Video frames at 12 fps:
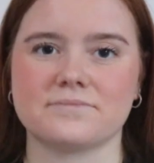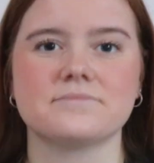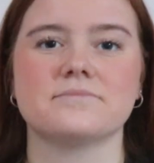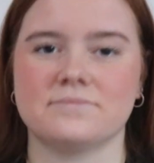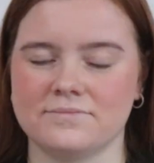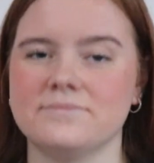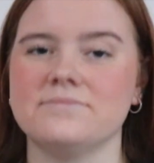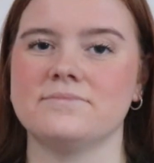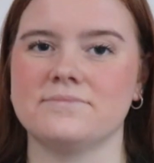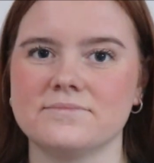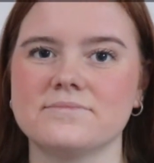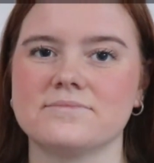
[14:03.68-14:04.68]
or just
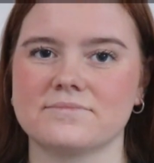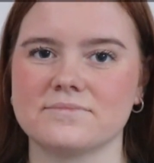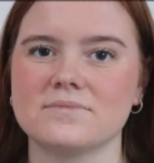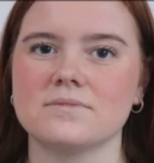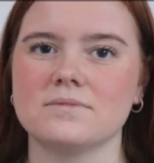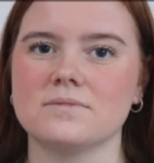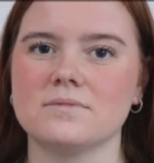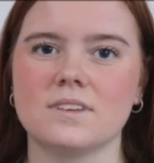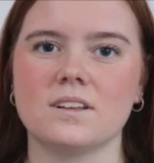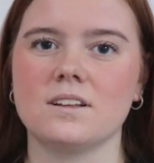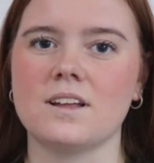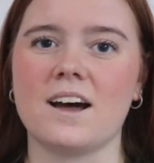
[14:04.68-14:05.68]
anything. And
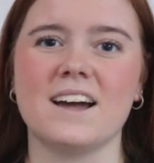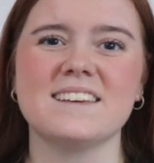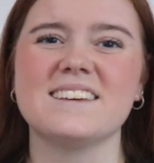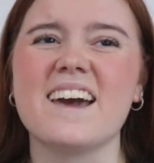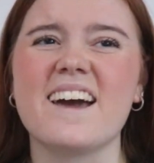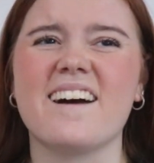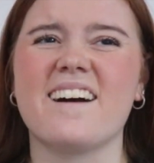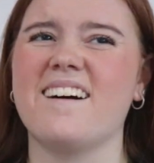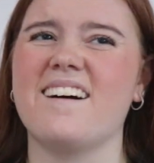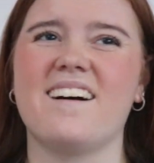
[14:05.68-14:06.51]
I've had a lot of people.